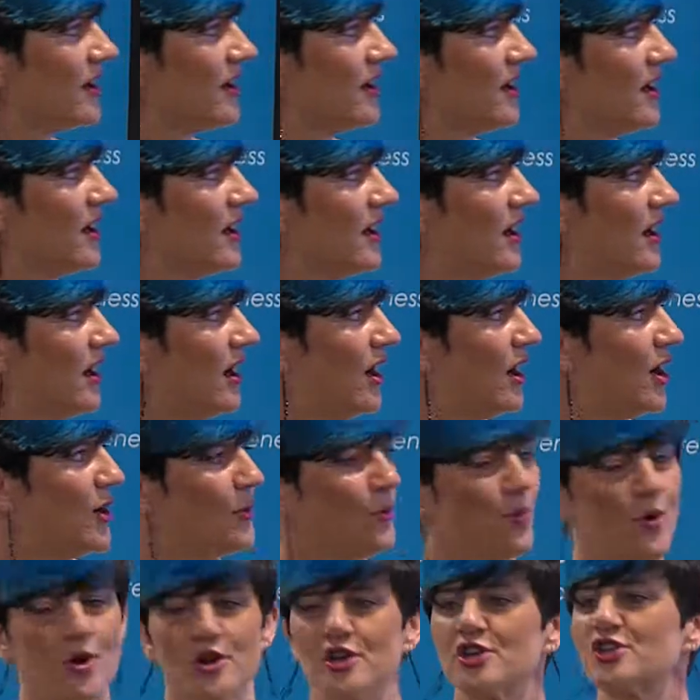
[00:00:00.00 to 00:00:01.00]
what
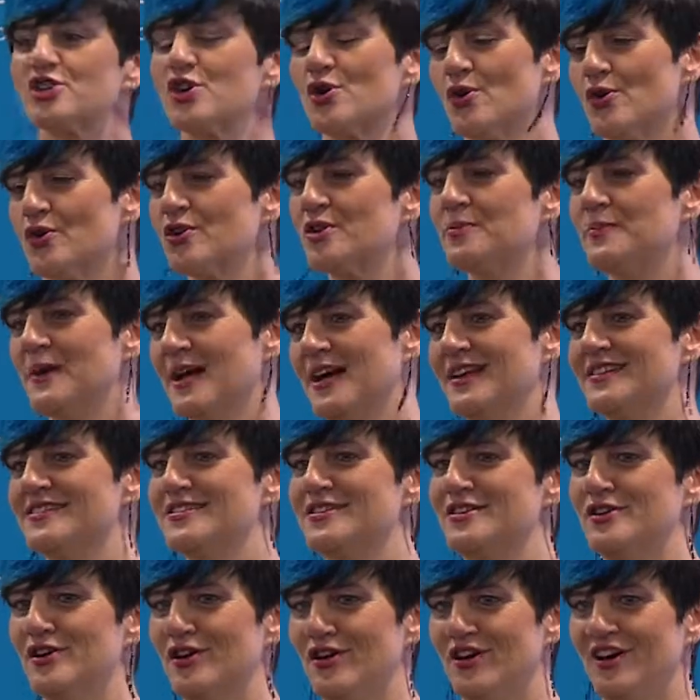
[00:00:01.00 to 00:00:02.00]
I want to talk
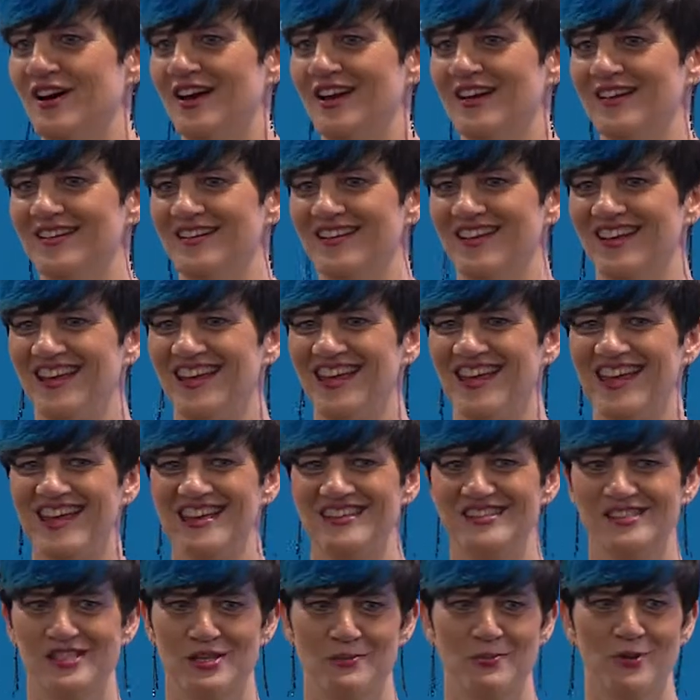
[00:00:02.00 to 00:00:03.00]
about tonight
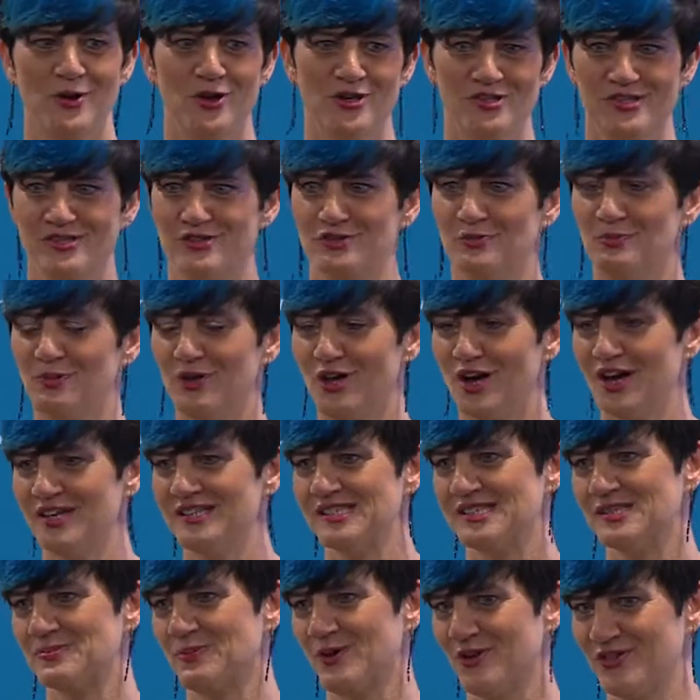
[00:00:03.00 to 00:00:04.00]
is the personal
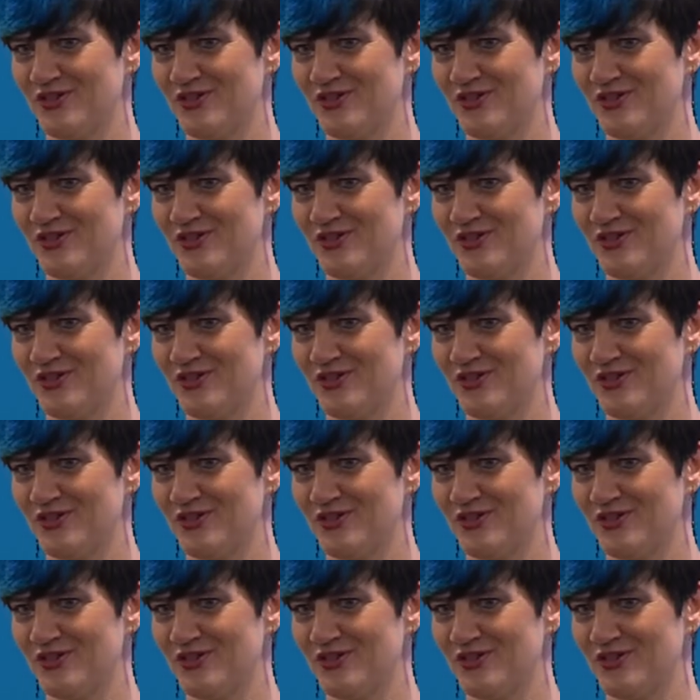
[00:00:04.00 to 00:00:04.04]
blind